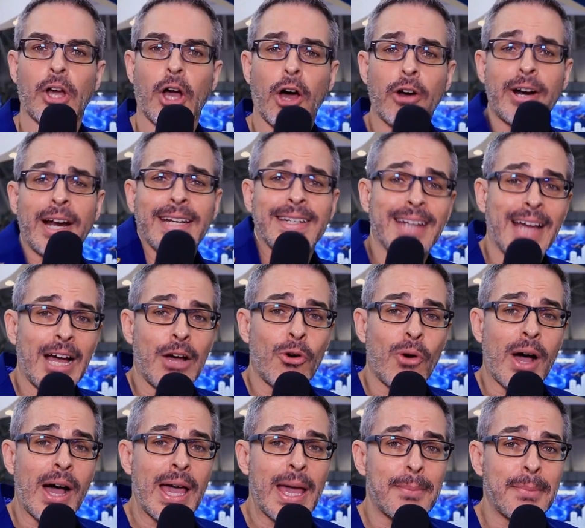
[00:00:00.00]
All right, now
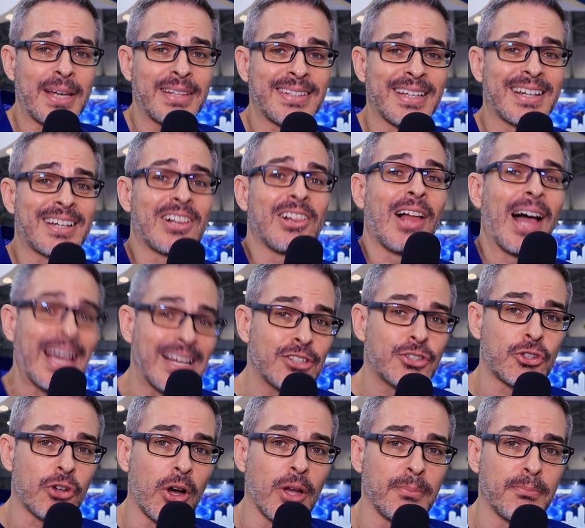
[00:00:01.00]
I am at the
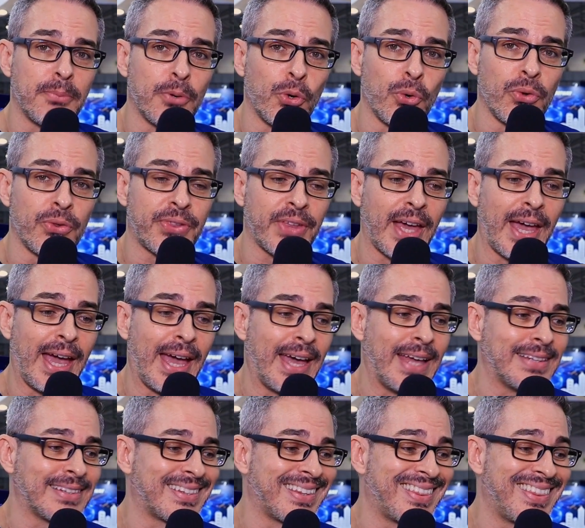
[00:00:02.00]
Clientron booth,
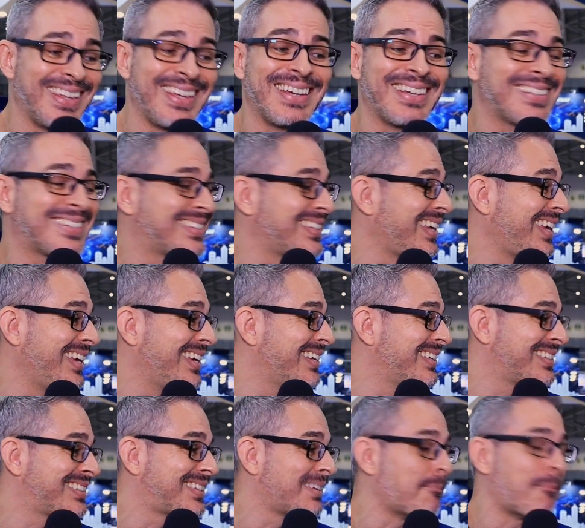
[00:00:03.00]
and this
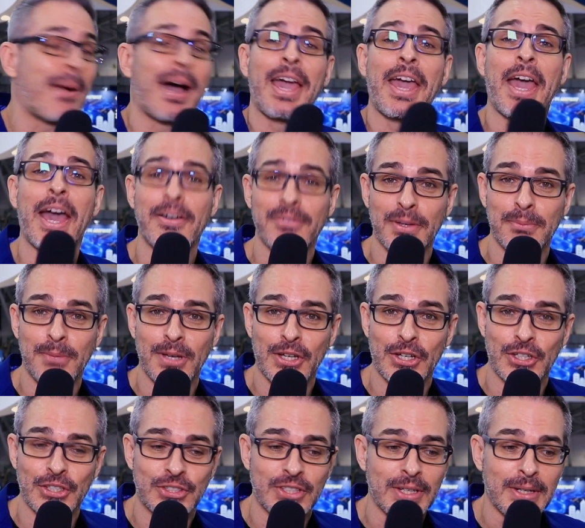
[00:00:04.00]
is my heaven
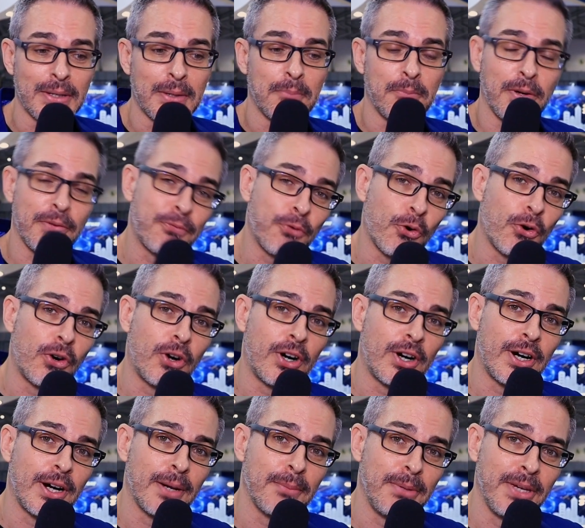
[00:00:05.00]
because
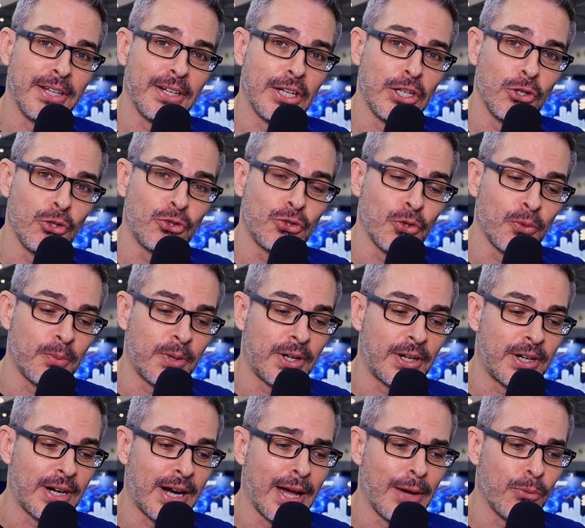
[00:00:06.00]
before being a
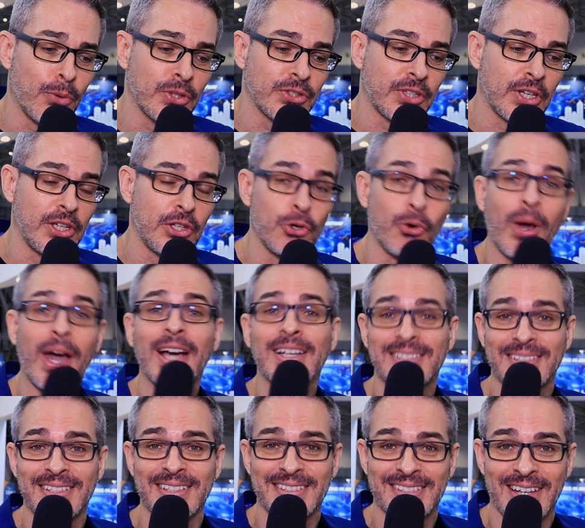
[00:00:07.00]
YouTuber, I was a U X
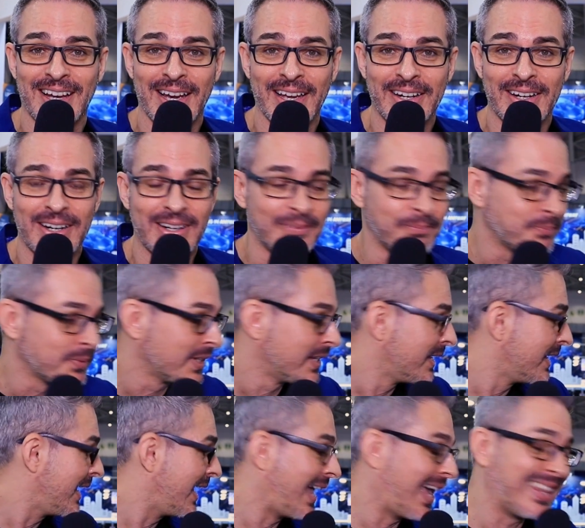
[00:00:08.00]
designer,
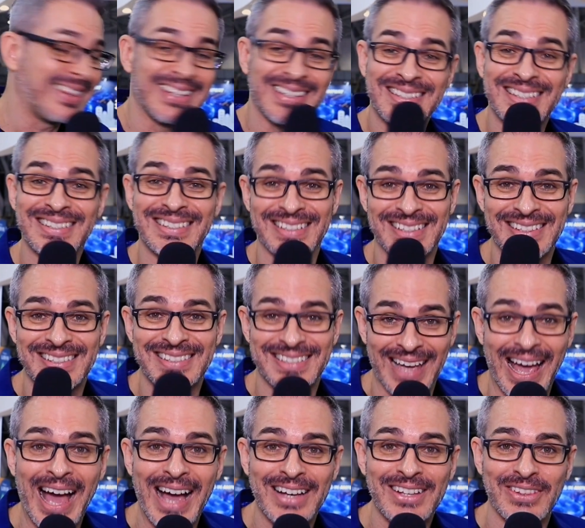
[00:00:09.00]
and this is
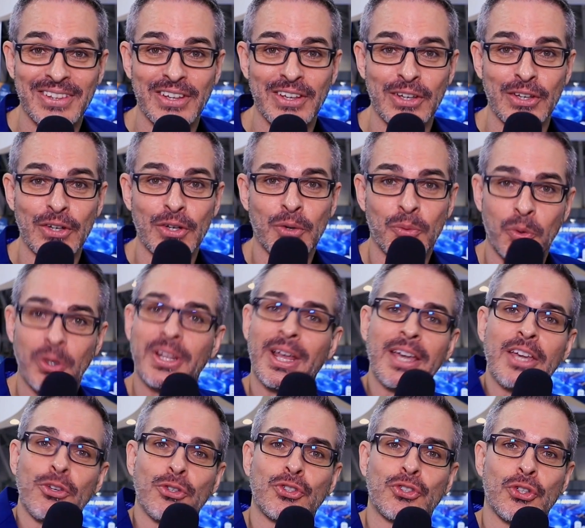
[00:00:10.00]
exactly what I
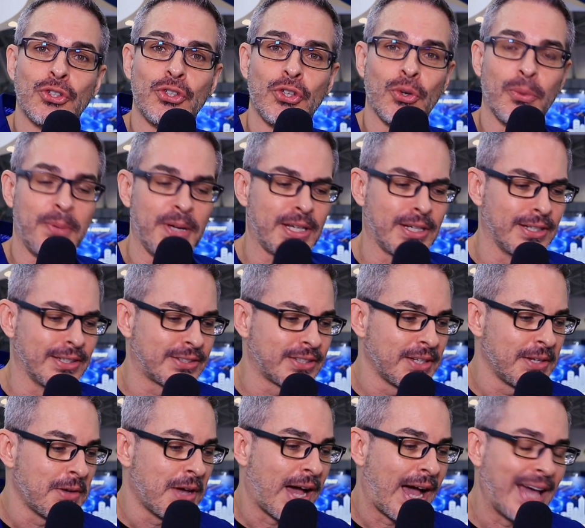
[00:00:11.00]
used to do because
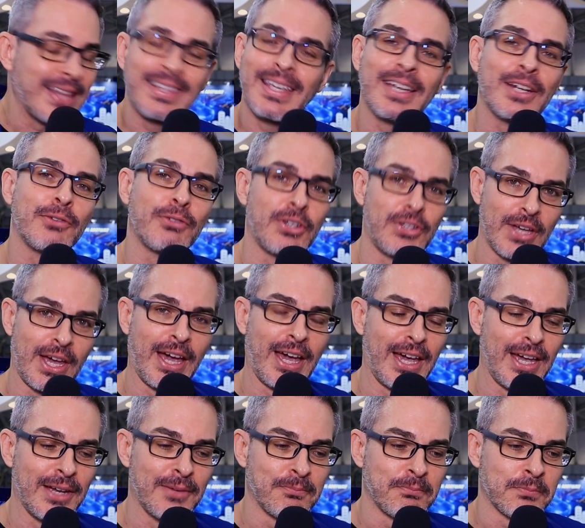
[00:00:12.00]
at the end of the
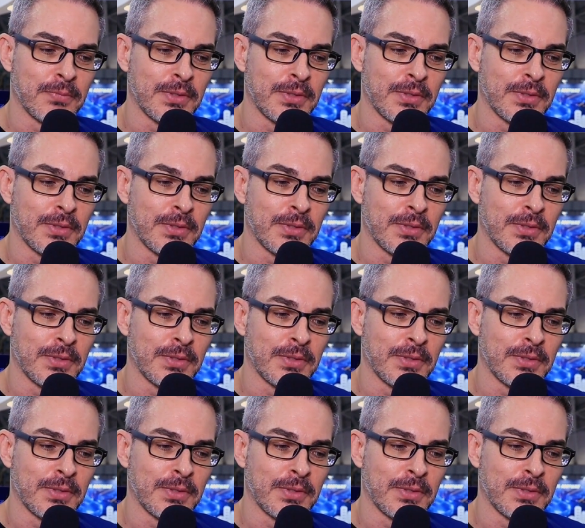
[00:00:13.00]
day,